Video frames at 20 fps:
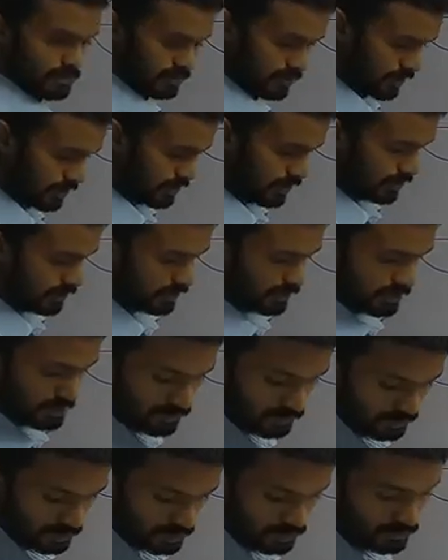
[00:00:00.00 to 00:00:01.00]
These are the
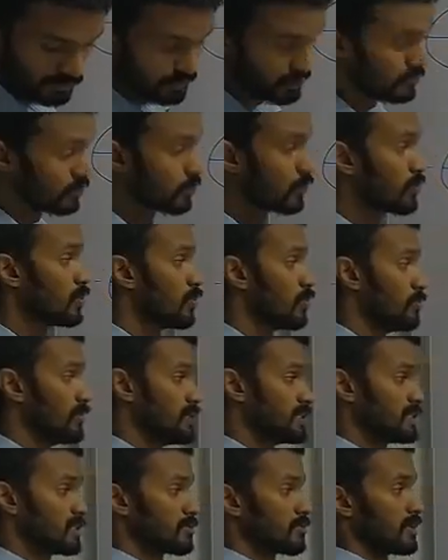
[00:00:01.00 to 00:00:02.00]
things we should know,
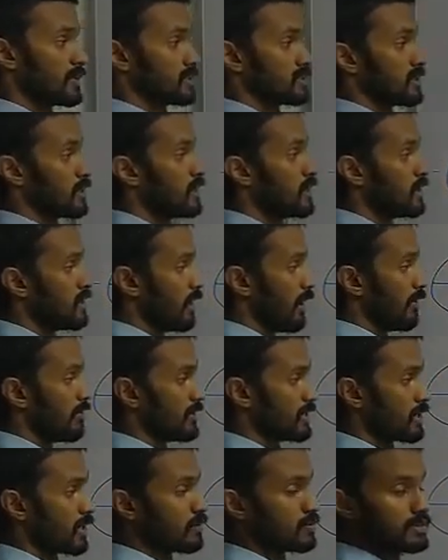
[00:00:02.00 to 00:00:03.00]
basic maths.
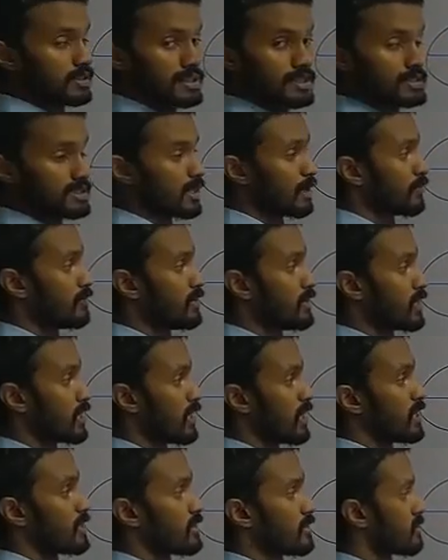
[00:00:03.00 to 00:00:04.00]
Without these stuff we
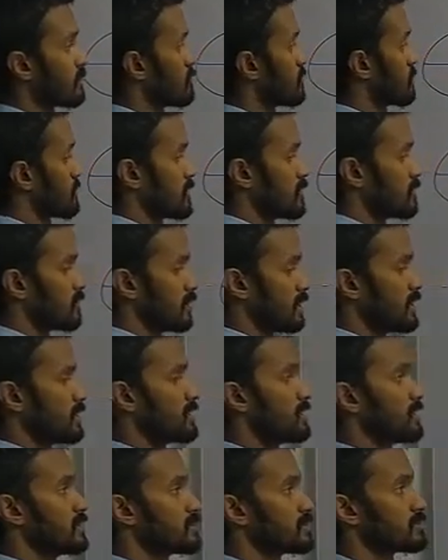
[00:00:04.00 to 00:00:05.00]
can't
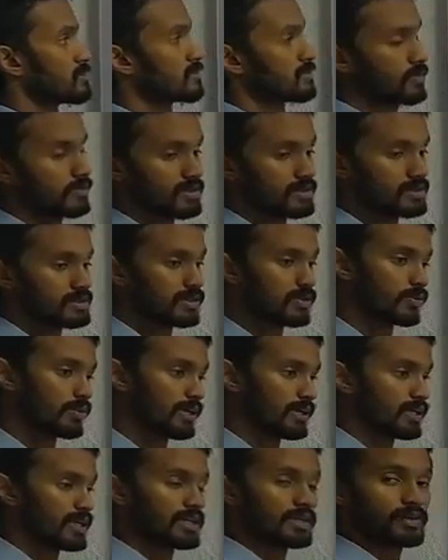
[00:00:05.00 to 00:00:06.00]
complete this question
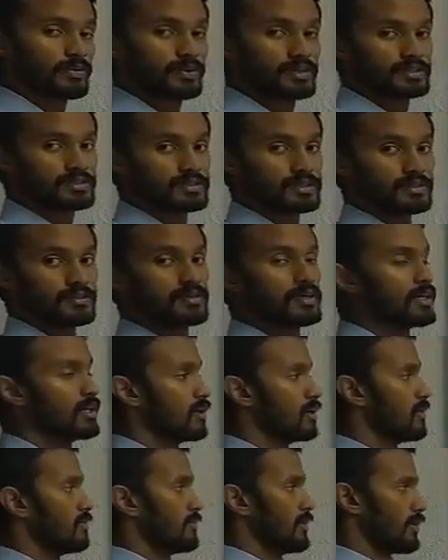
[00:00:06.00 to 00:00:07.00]
or any other question.
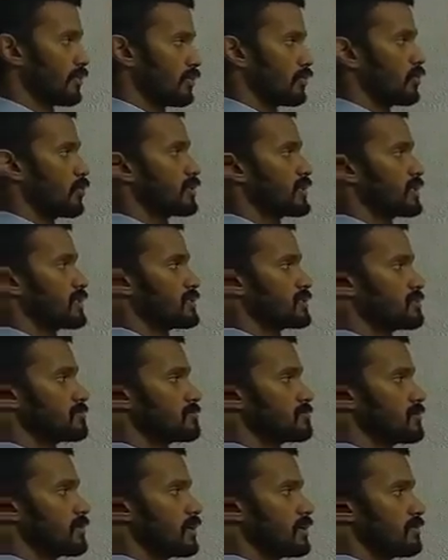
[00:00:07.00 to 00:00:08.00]
You have to know that
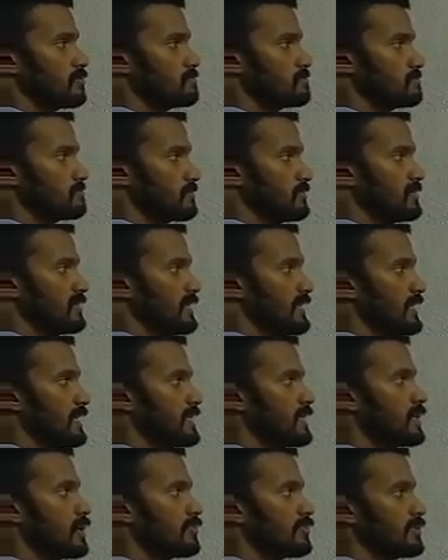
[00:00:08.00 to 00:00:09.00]
the
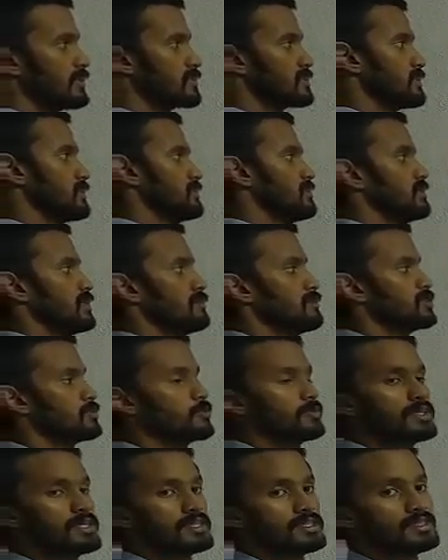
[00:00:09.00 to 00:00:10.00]
area of this
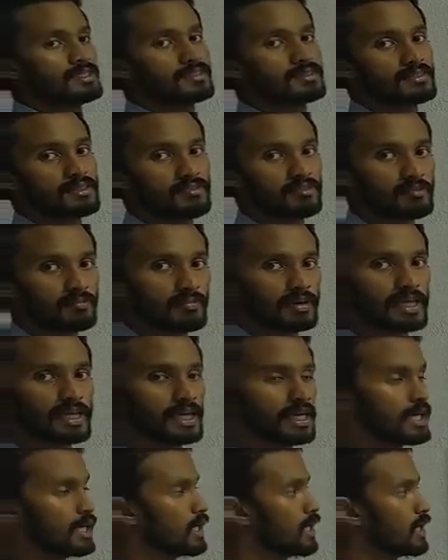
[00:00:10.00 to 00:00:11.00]
hemisphere is given
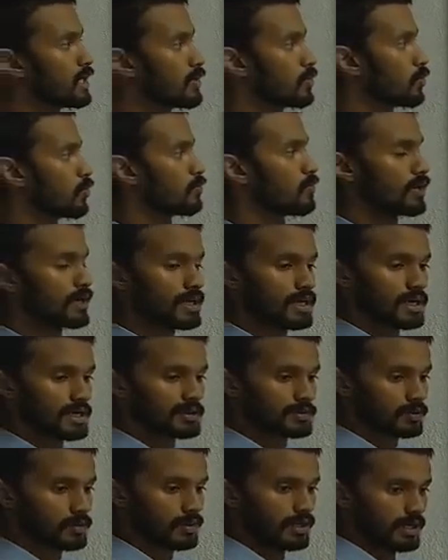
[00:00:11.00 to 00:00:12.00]
by 2 pi
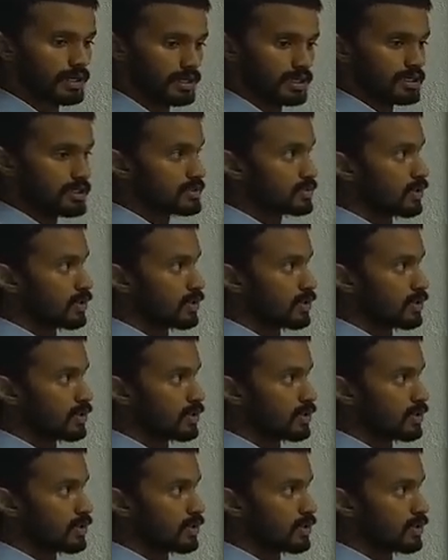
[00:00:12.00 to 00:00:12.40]
r squared.